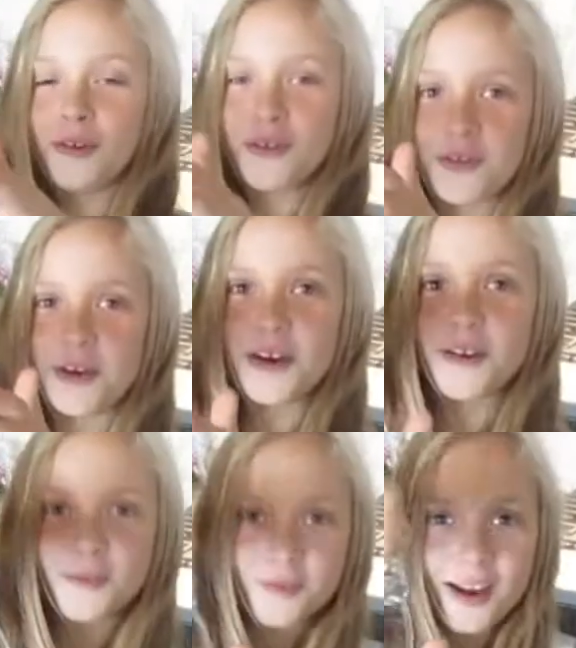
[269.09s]
a
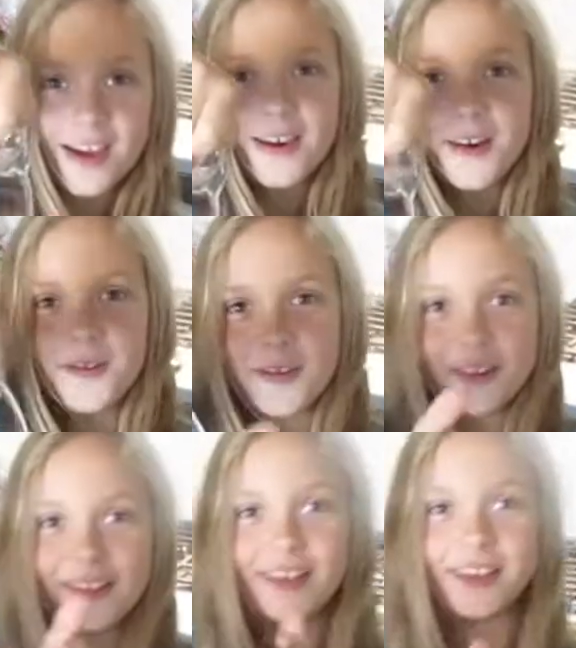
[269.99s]
thing right over
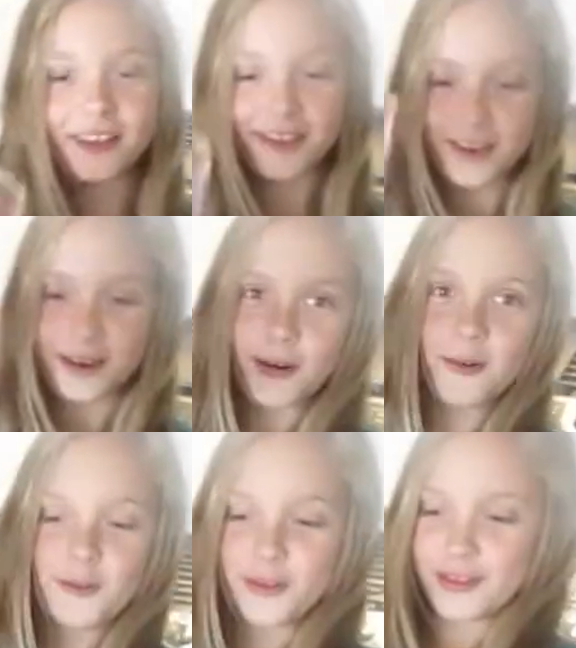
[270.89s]

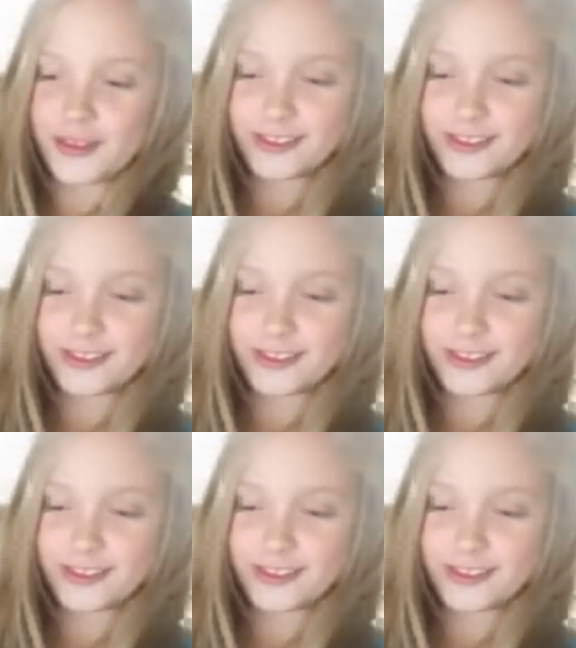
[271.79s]
this